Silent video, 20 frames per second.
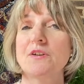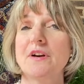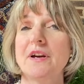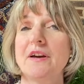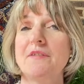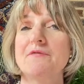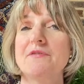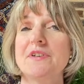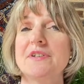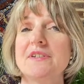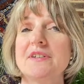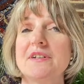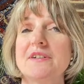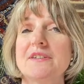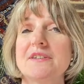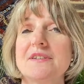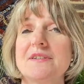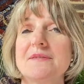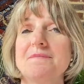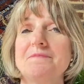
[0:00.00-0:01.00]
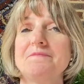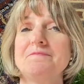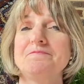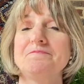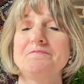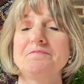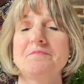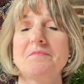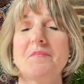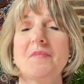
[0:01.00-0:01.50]
emphasis.
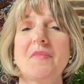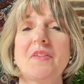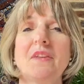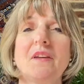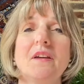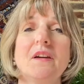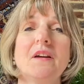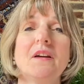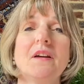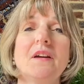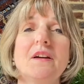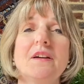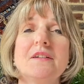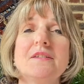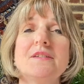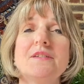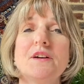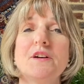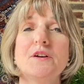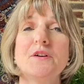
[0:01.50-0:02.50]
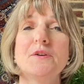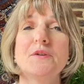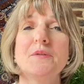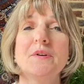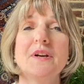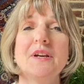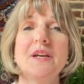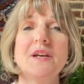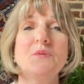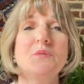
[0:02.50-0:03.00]
So
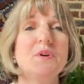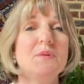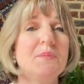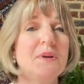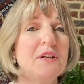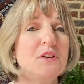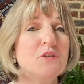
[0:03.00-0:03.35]
it would be